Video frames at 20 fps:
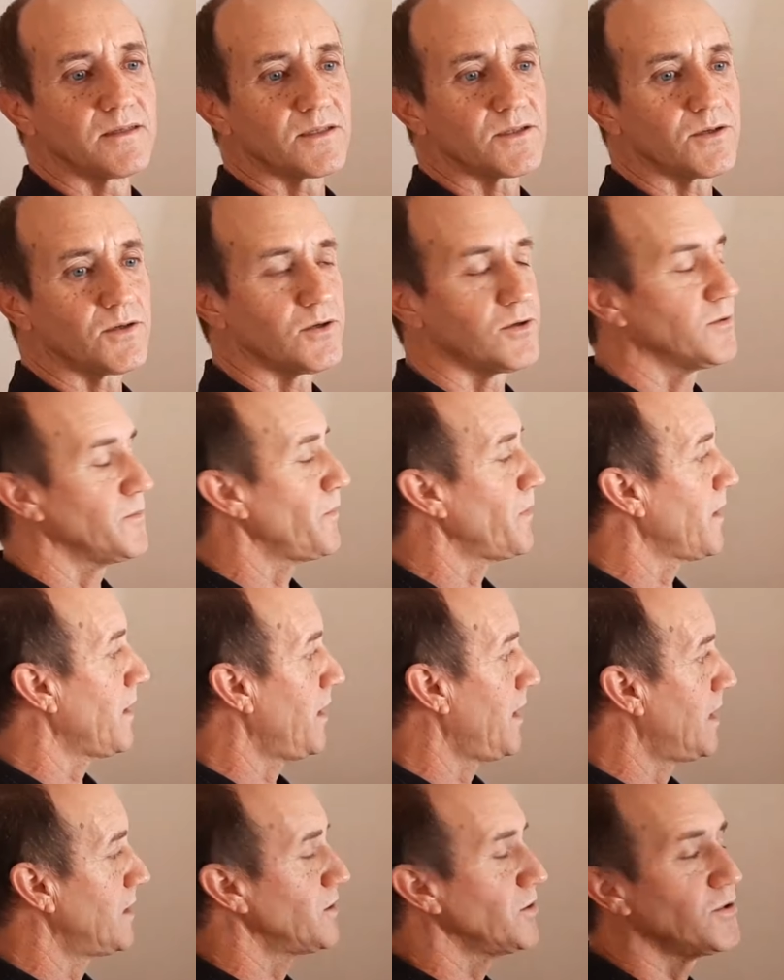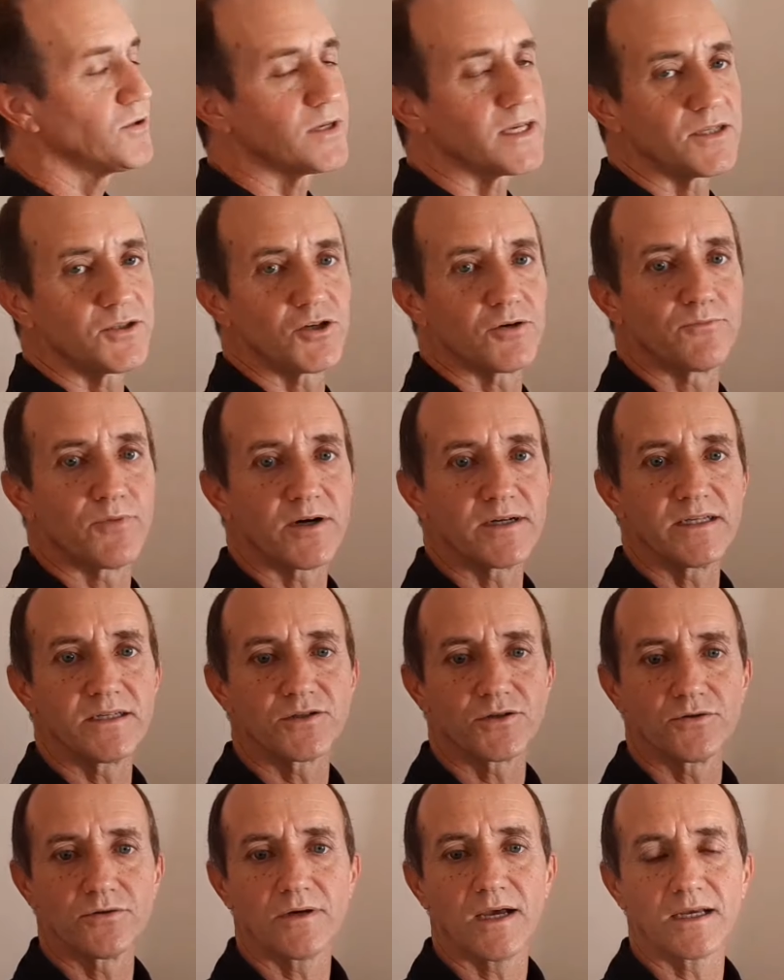So how do you get your body
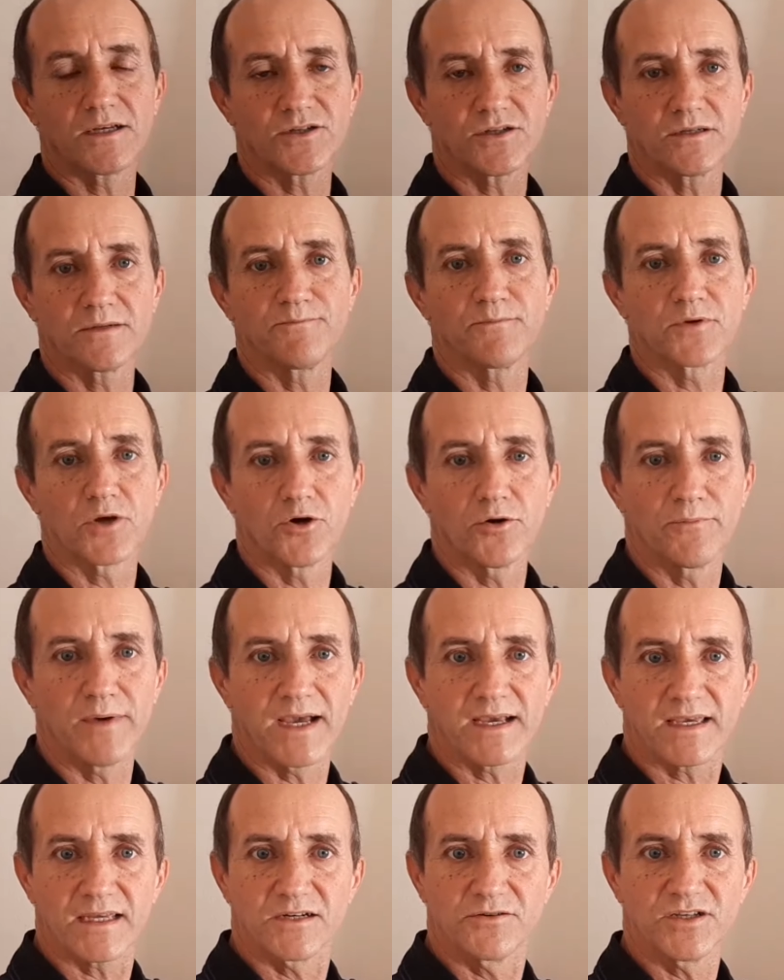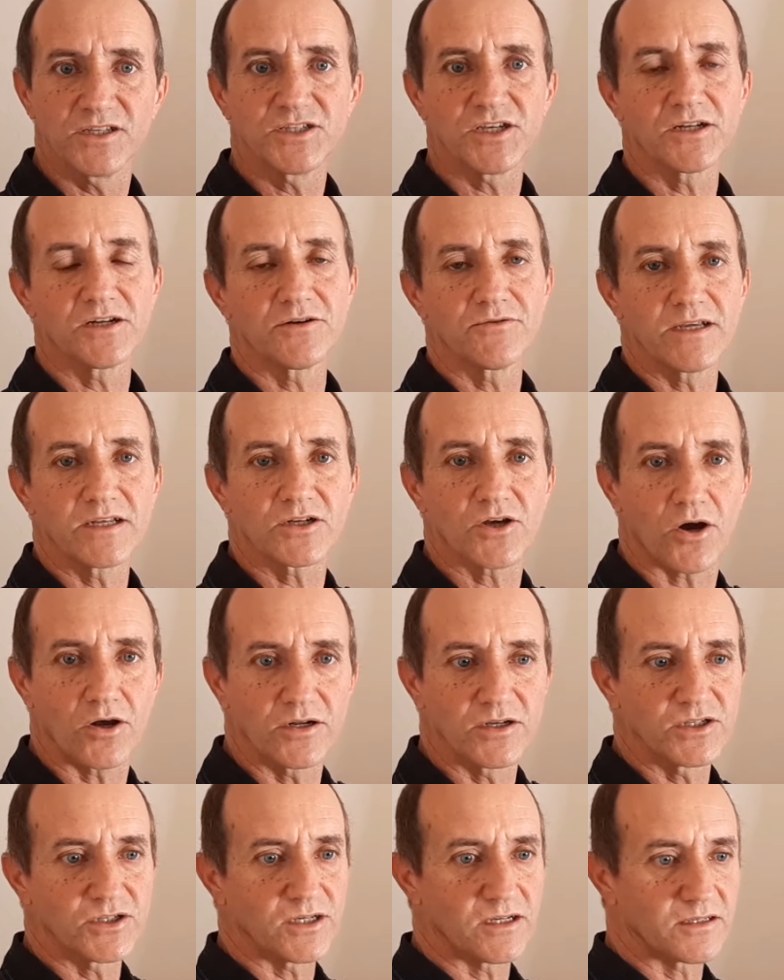to actually go back and regenerate
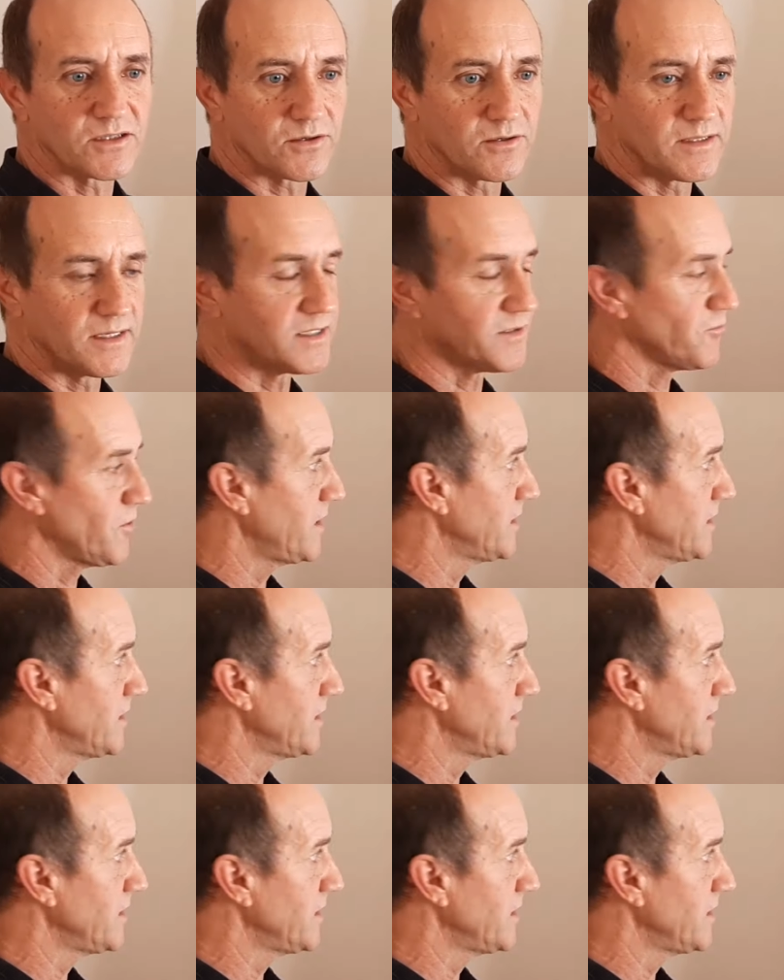collagen? So there's